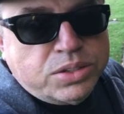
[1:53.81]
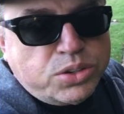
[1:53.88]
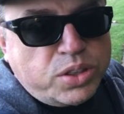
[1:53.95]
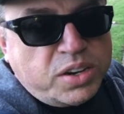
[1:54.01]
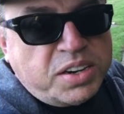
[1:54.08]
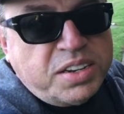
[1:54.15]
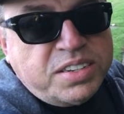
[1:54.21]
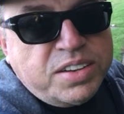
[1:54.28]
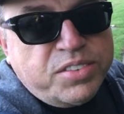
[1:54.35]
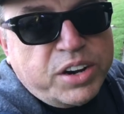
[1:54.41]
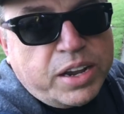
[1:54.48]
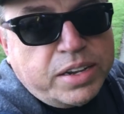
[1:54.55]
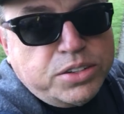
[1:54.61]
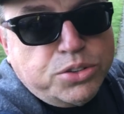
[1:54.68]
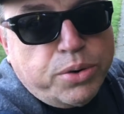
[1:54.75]
So the
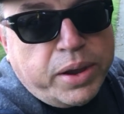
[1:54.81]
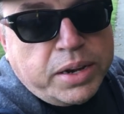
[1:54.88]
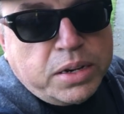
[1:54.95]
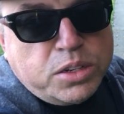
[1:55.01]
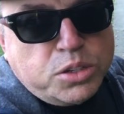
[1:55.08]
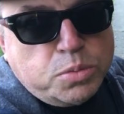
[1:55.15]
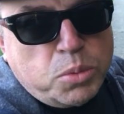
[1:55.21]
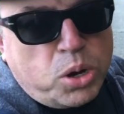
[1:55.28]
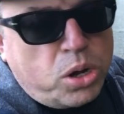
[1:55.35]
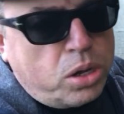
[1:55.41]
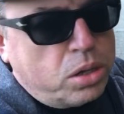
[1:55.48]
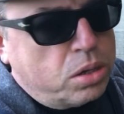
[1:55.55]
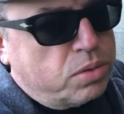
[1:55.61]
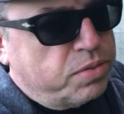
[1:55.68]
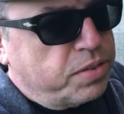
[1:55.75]
T7i is great. It's
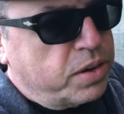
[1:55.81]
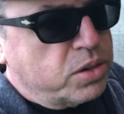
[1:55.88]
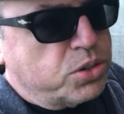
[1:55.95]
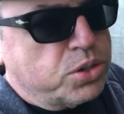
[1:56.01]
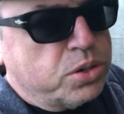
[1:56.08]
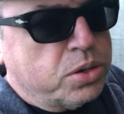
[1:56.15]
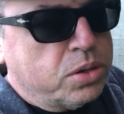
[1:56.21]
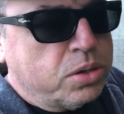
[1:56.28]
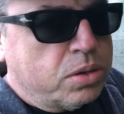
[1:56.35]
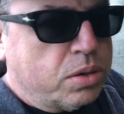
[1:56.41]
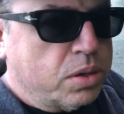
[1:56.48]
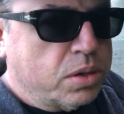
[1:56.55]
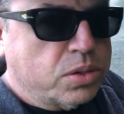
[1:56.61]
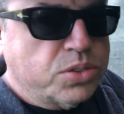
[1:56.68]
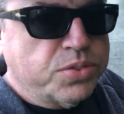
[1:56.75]
small, functional,
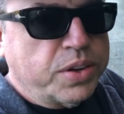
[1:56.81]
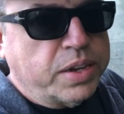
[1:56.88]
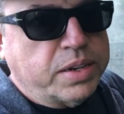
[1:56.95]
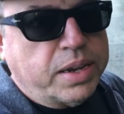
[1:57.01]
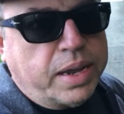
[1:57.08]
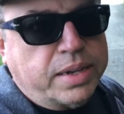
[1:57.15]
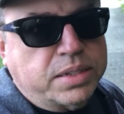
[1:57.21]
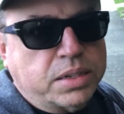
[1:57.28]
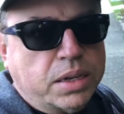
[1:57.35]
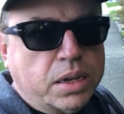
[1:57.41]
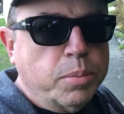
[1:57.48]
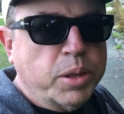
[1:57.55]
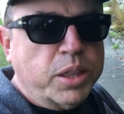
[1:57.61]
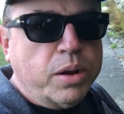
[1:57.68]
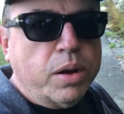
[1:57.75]
it's fantastic.
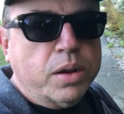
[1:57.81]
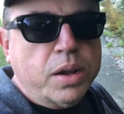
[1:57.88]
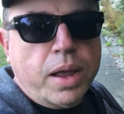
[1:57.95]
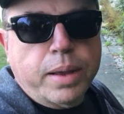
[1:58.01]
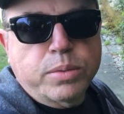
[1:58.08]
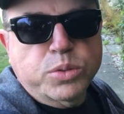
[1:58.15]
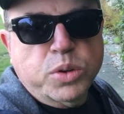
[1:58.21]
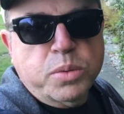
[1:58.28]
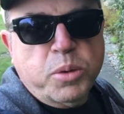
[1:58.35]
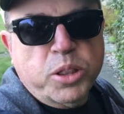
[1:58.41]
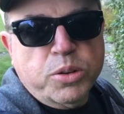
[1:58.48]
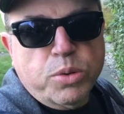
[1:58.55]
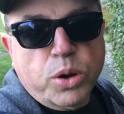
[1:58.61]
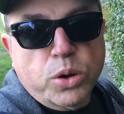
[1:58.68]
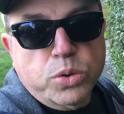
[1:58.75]
But there are times when I'm on
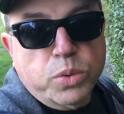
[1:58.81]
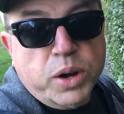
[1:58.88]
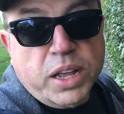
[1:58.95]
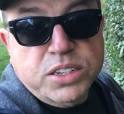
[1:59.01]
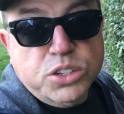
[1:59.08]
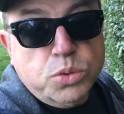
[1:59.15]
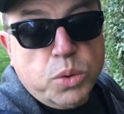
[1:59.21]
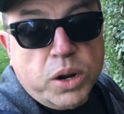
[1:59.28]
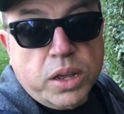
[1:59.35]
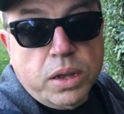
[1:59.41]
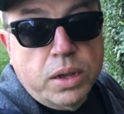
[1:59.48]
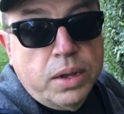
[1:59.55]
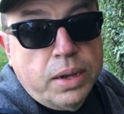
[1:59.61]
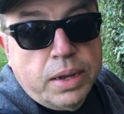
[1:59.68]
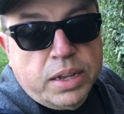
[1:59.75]
the road when I just want
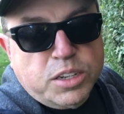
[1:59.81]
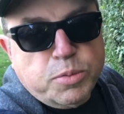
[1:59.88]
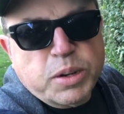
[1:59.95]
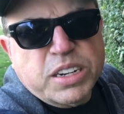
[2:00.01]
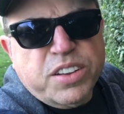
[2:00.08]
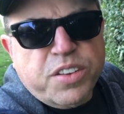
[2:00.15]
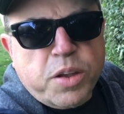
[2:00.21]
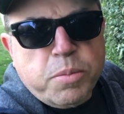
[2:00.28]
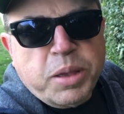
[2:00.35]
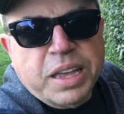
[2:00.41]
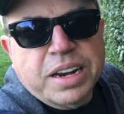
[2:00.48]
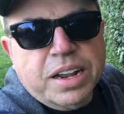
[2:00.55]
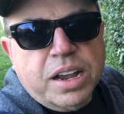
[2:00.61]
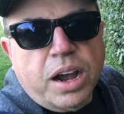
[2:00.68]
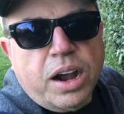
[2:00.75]
to, especially if I'm
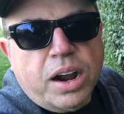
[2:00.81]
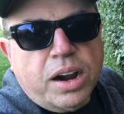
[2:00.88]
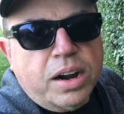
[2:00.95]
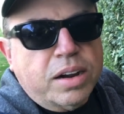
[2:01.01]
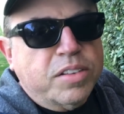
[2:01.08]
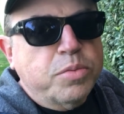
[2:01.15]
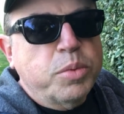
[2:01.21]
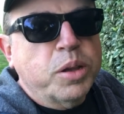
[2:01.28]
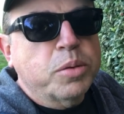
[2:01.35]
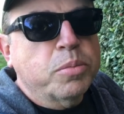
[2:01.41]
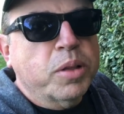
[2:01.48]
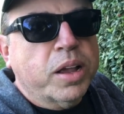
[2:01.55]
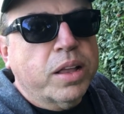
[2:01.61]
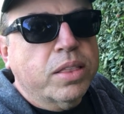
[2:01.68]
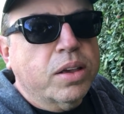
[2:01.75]
in a car, if me and
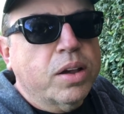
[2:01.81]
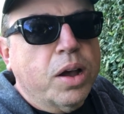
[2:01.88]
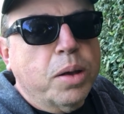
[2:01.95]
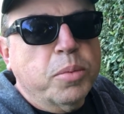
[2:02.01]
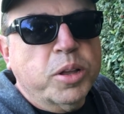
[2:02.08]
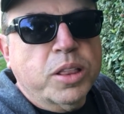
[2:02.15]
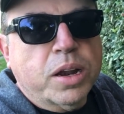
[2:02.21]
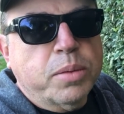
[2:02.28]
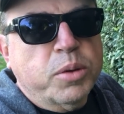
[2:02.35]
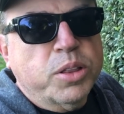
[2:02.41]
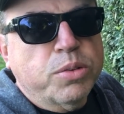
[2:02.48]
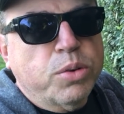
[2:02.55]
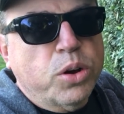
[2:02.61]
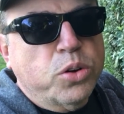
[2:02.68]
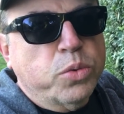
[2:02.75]
the comic that I'm on
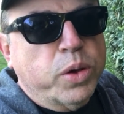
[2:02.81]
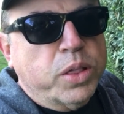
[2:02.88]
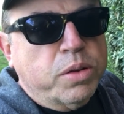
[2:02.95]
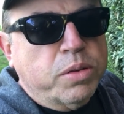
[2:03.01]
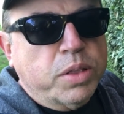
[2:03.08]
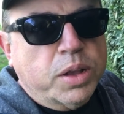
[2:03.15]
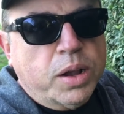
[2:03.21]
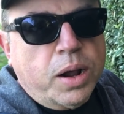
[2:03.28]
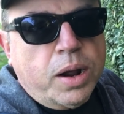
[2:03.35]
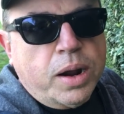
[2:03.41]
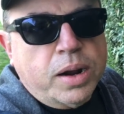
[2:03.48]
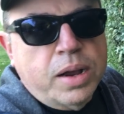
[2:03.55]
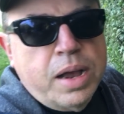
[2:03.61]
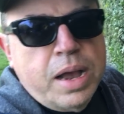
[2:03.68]
the road with are in the car,